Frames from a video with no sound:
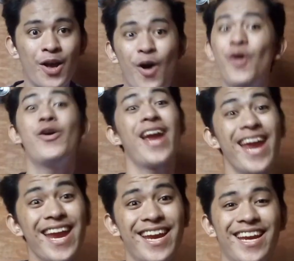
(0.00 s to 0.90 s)
Oh
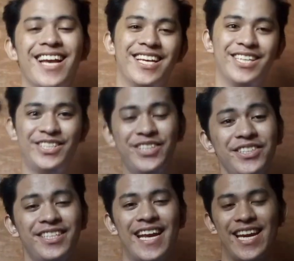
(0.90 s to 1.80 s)
hey!
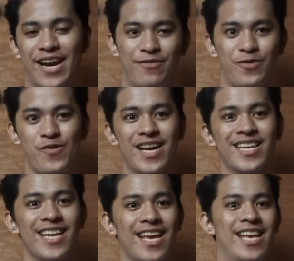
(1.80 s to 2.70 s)
Good day
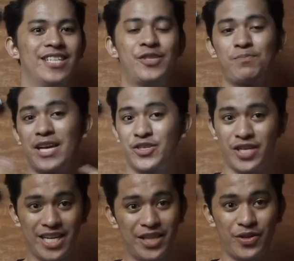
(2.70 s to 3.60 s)
everyone!
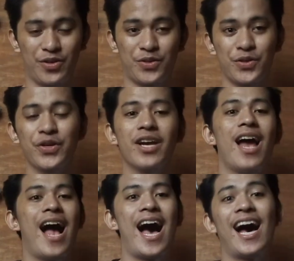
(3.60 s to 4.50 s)
Especially to you sir,
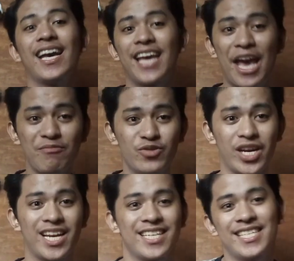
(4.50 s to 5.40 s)
I am
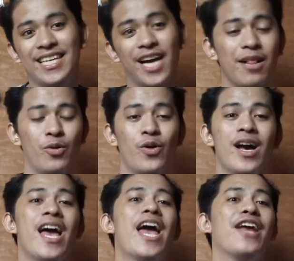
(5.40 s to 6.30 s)
Jarek Sigalbo
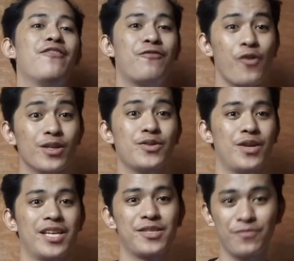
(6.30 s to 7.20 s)
and for
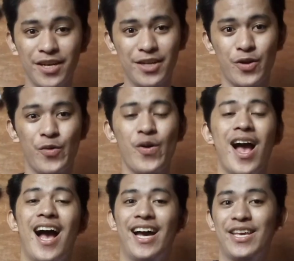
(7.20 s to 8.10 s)
today's video,
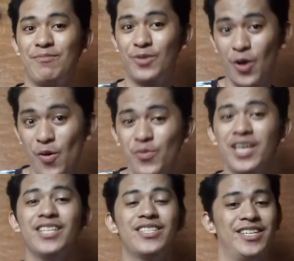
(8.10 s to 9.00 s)
I am
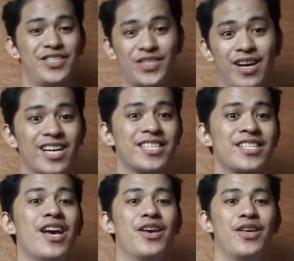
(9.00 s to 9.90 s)
going to discuss
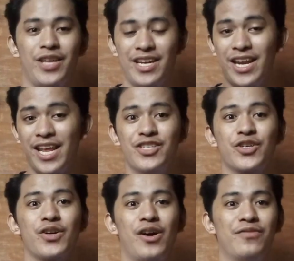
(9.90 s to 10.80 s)
the
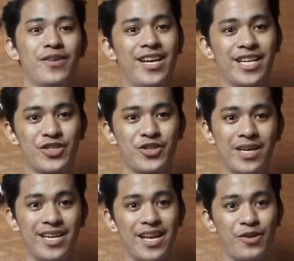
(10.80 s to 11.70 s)
nature of
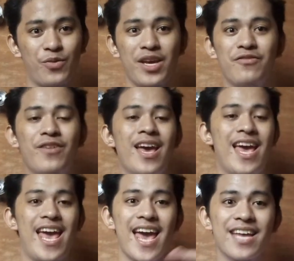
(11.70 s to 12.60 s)
electromagnetic wave
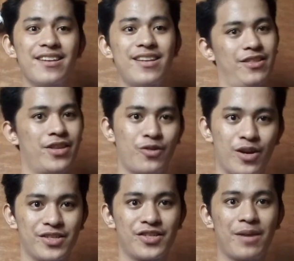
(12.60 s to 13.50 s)
and the
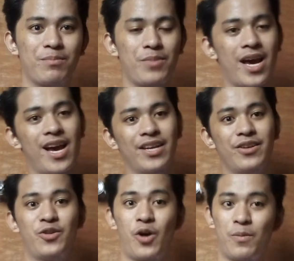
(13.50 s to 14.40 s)
concept behind
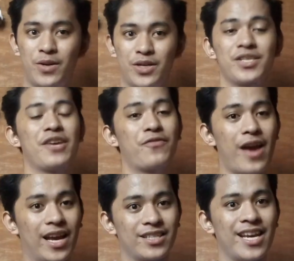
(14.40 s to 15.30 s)
the Doppler's
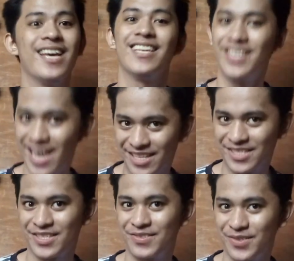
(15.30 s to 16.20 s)
effect.
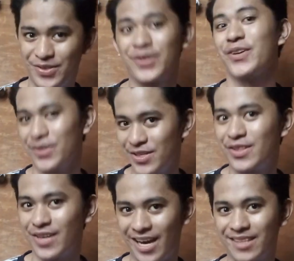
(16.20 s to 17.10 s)
Yes, you heard
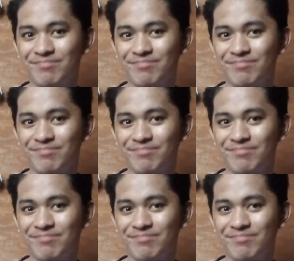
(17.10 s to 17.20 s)
it right.